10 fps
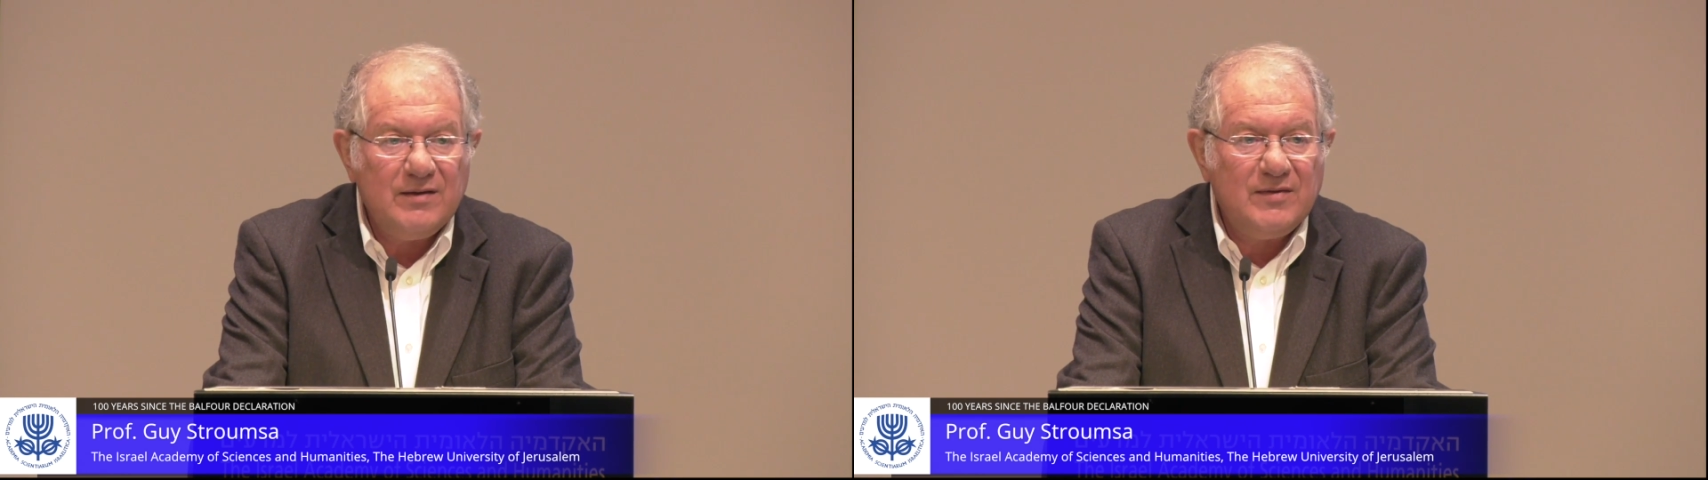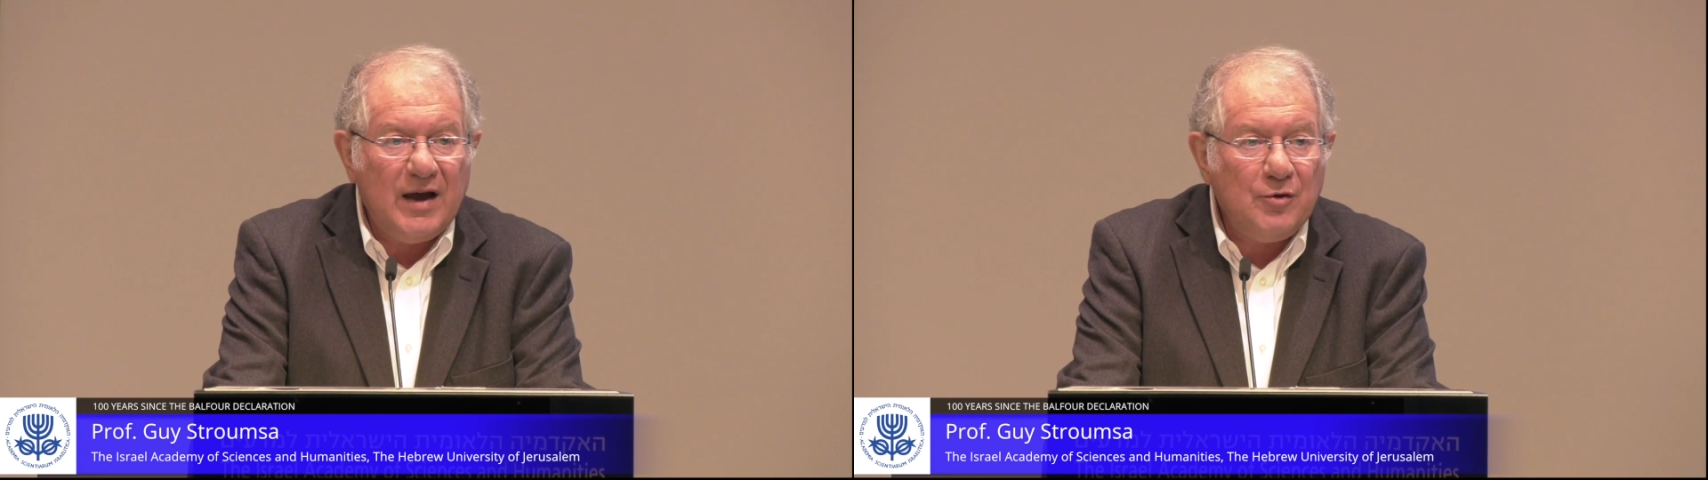
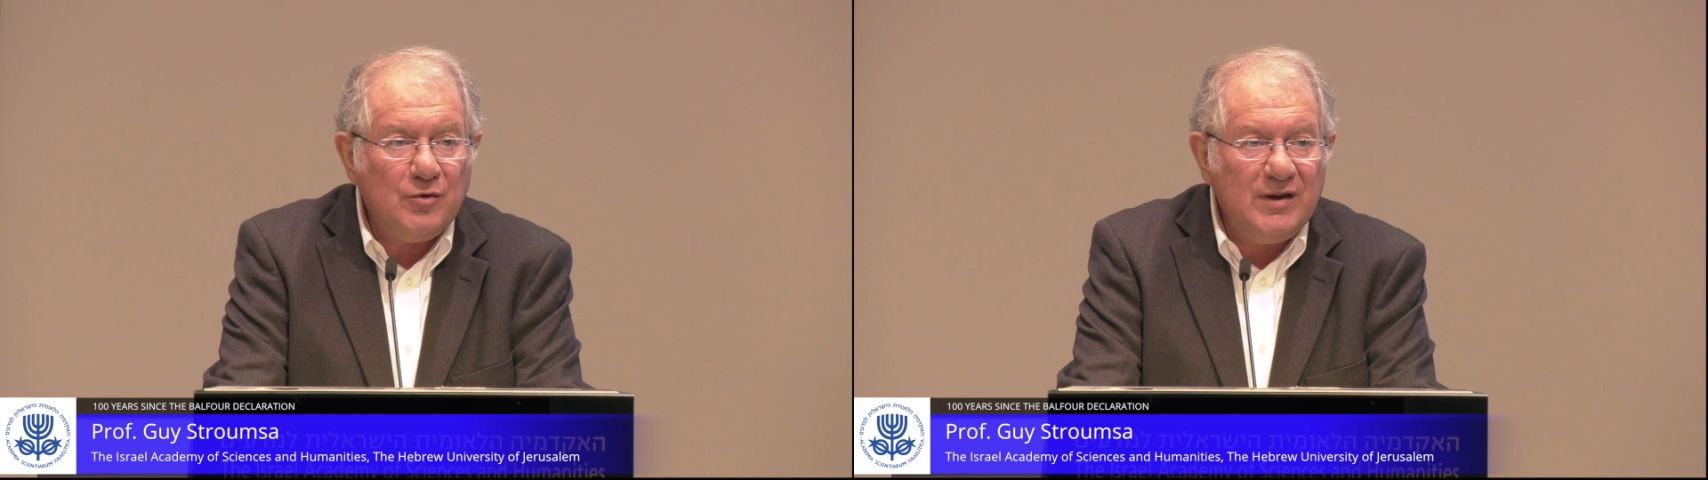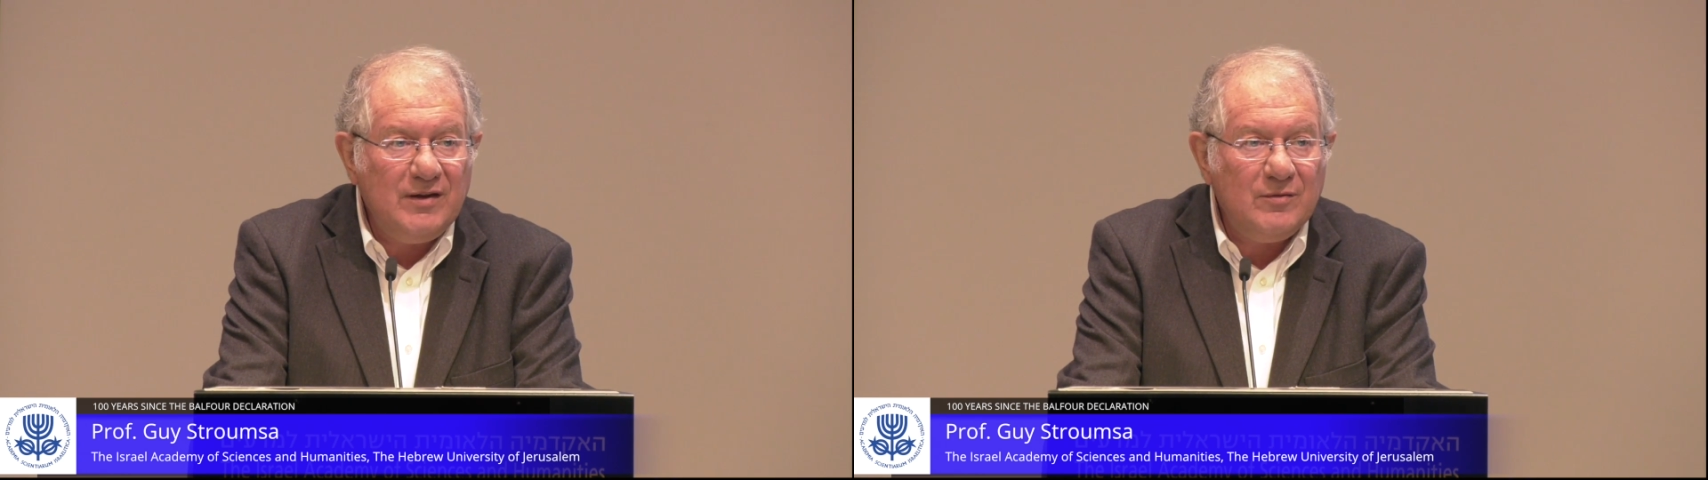
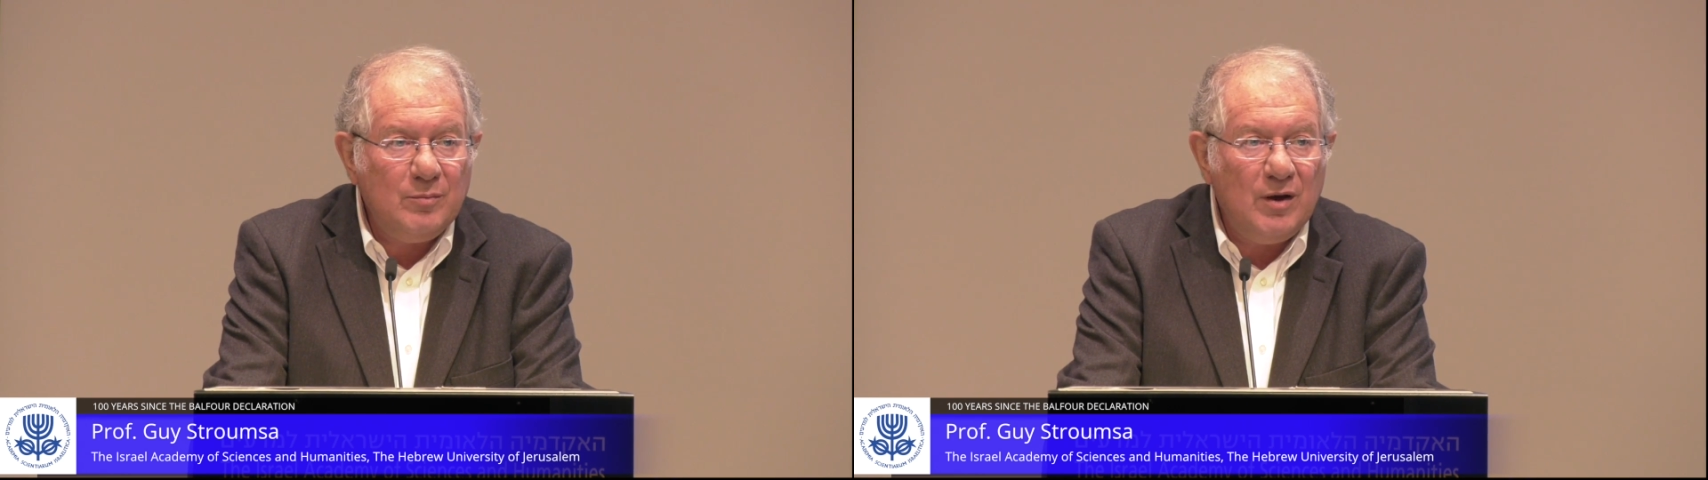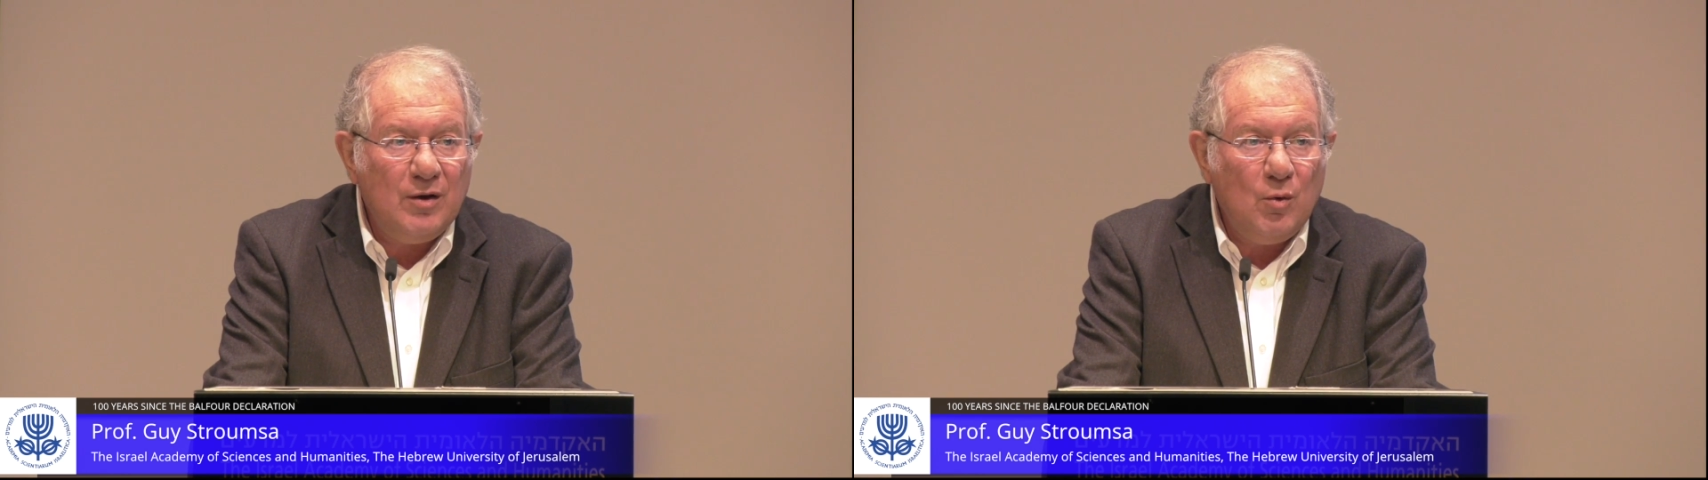
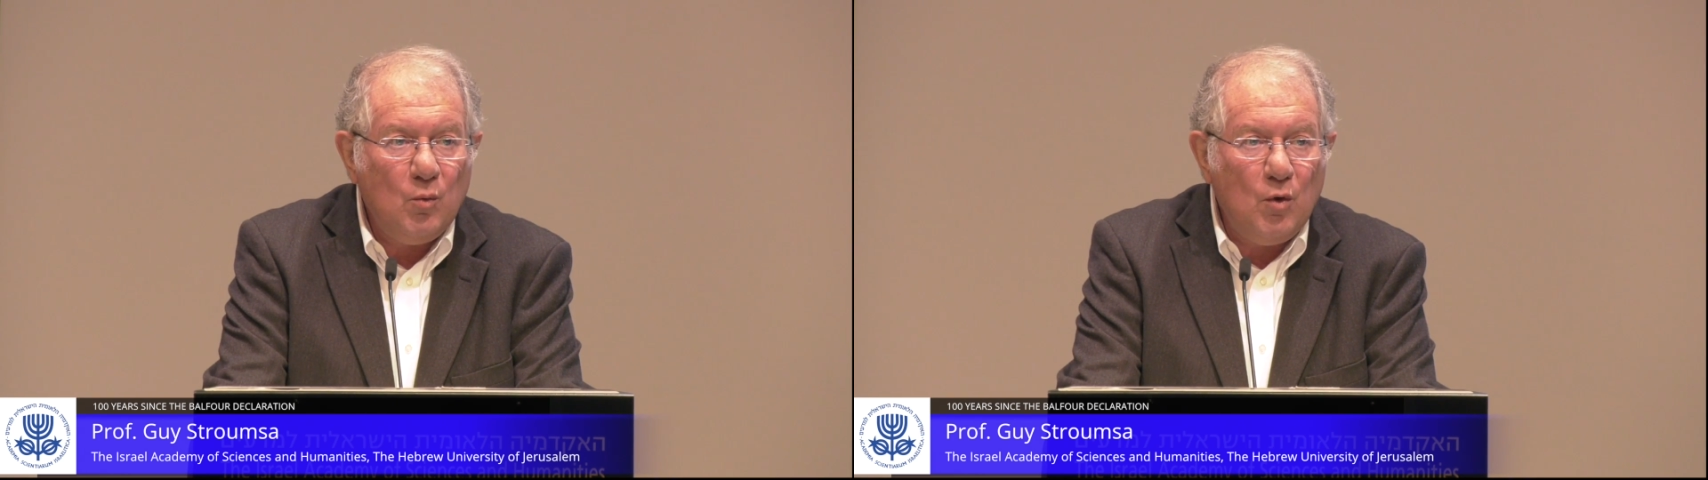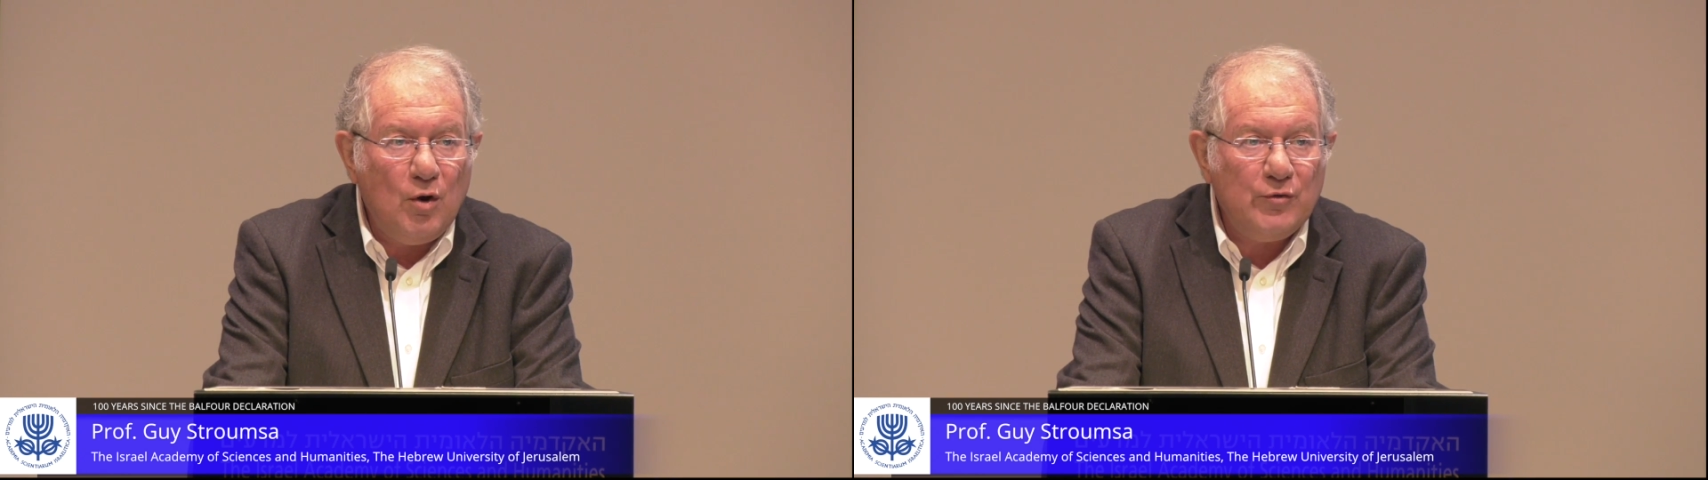Zionism
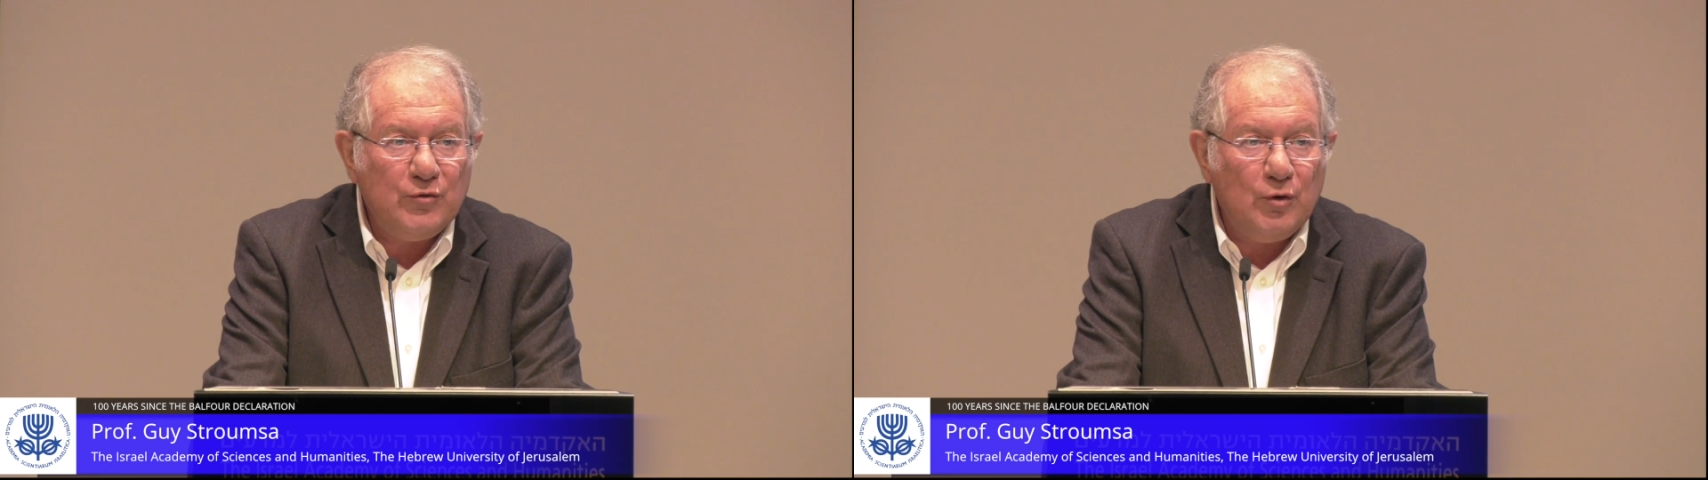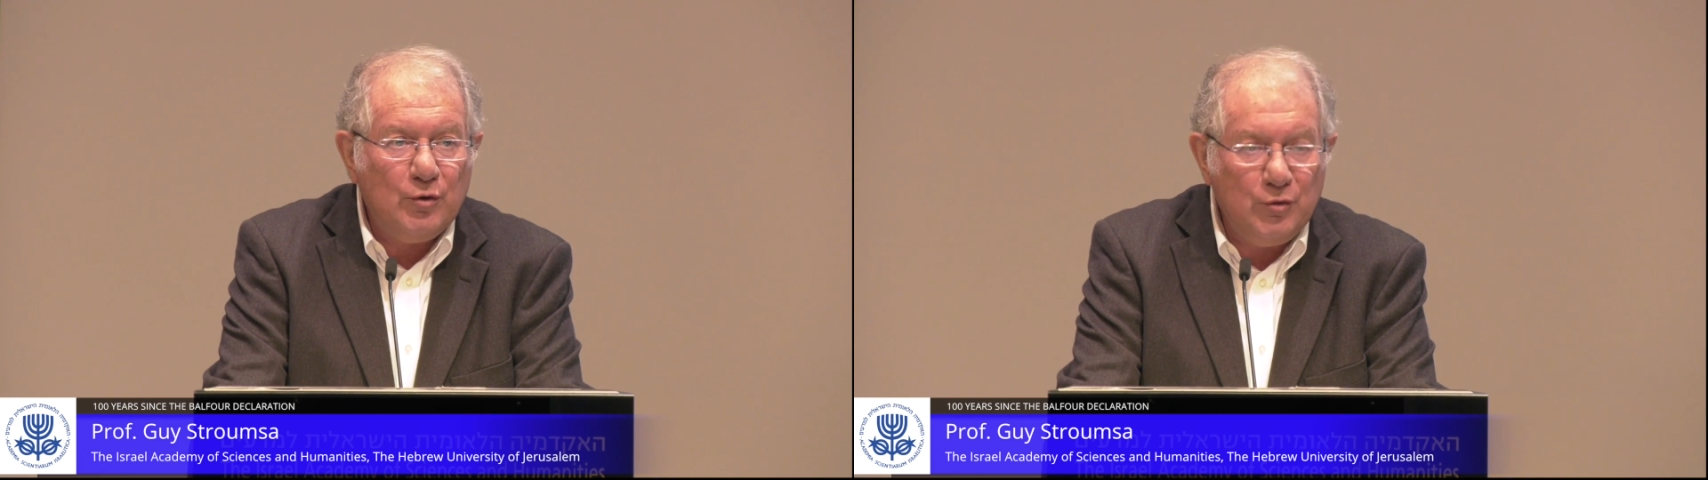was a